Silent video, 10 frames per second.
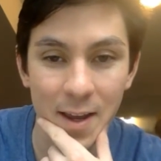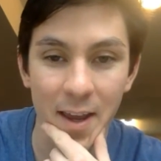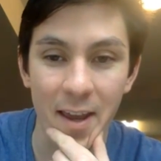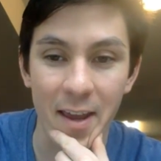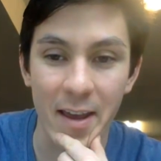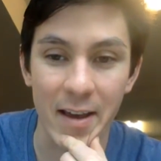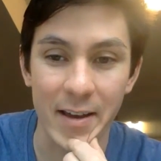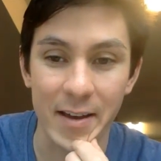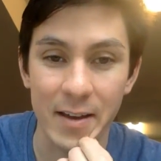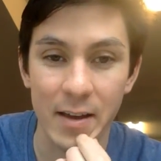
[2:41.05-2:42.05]

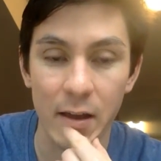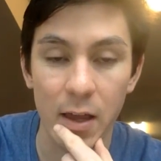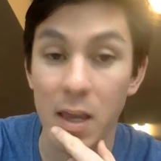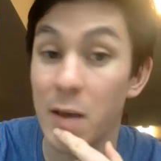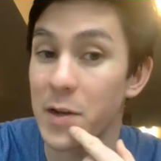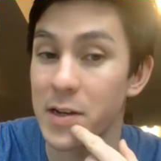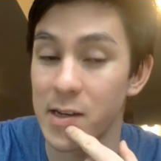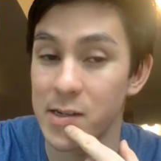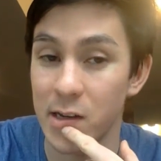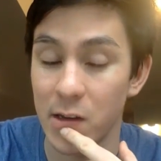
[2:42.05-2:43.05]
a
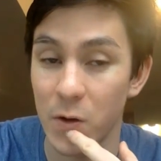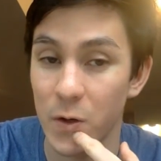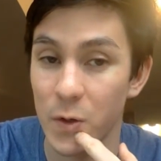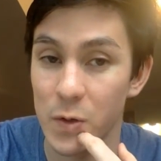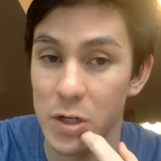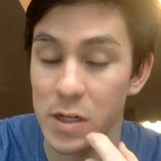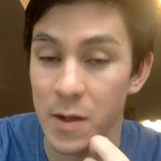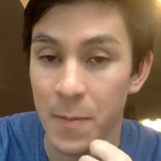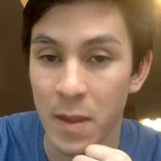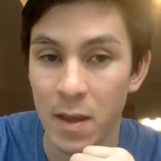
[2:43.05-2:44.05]
hypnotizing your coach is,